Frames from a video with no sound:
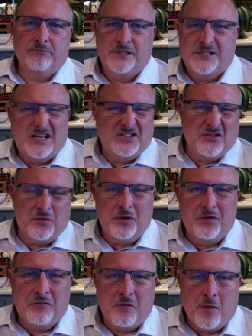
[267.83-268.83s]
It says 3
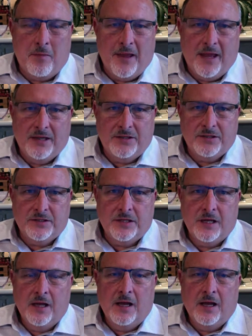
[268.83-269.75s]
to 4 pages.